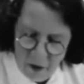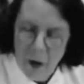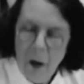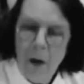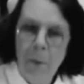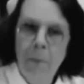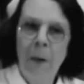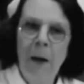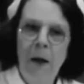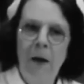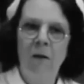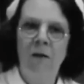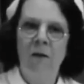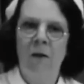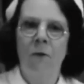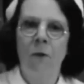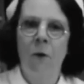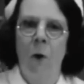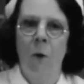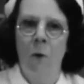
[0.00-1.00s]
because of
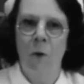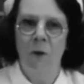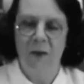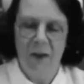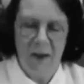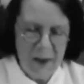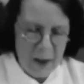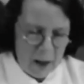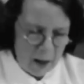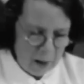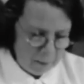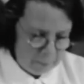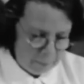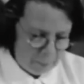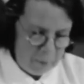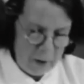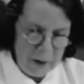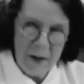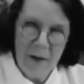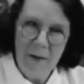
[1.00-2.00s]
course that
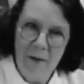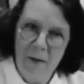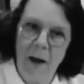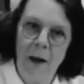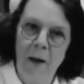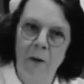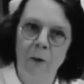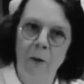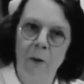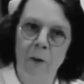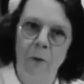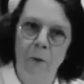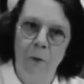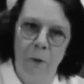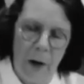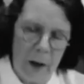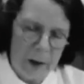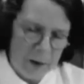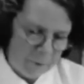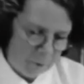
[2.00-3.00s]
brings out the
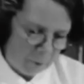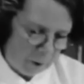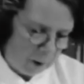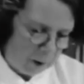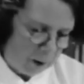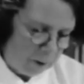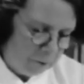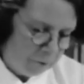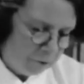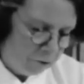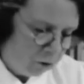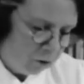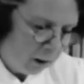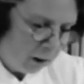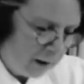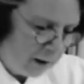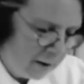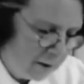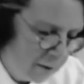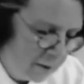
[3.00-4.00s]
flavour of
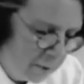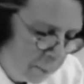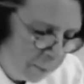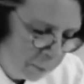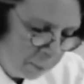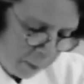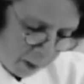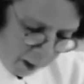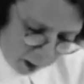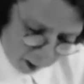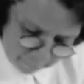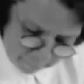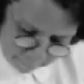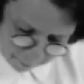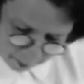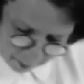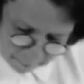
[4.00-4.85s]
cheese. And by